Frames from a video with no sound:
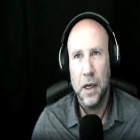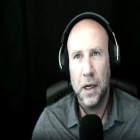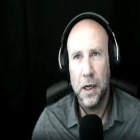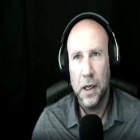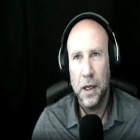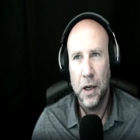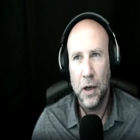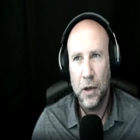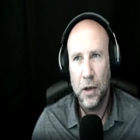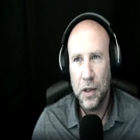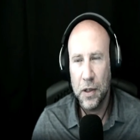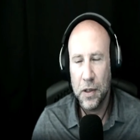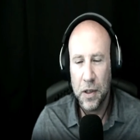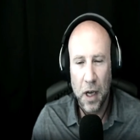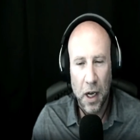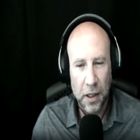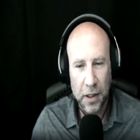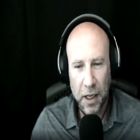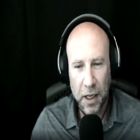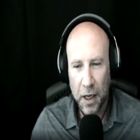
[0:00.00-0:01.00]
there's
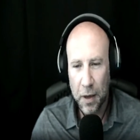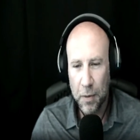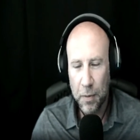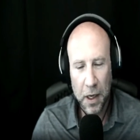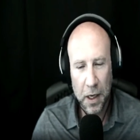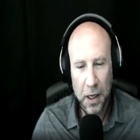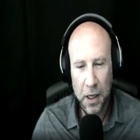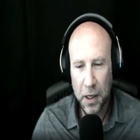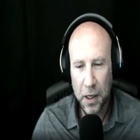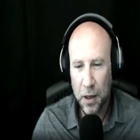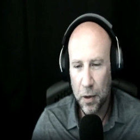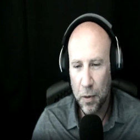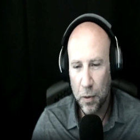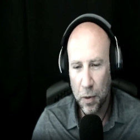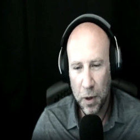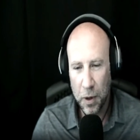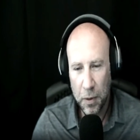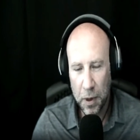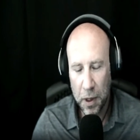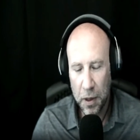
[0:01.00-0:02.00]
not that many
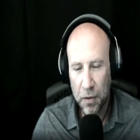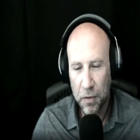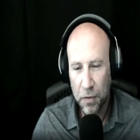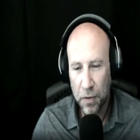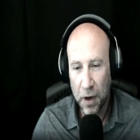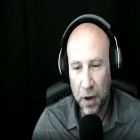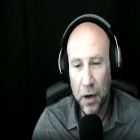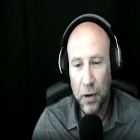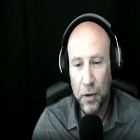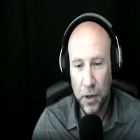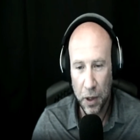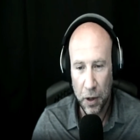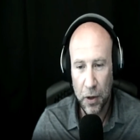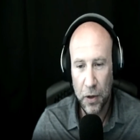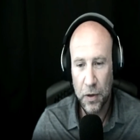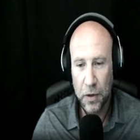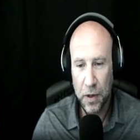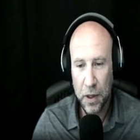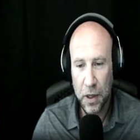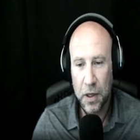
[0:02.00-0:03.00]
women
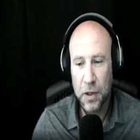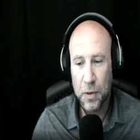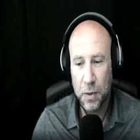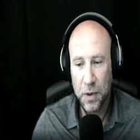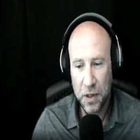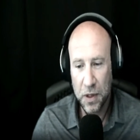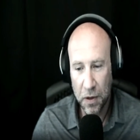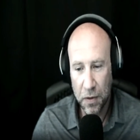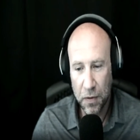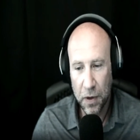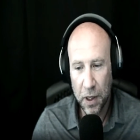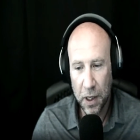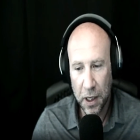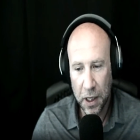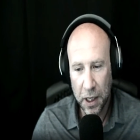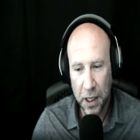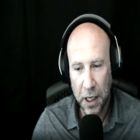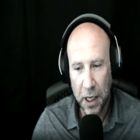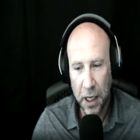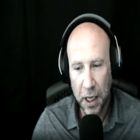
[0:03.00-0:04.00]
founders,
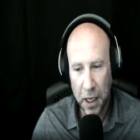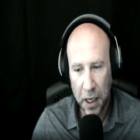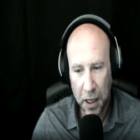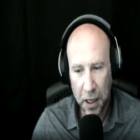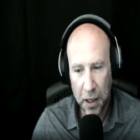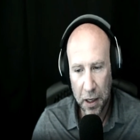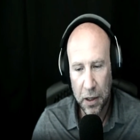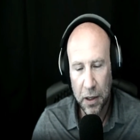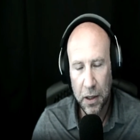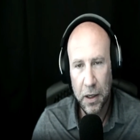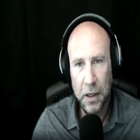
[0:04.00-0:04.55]
specifically in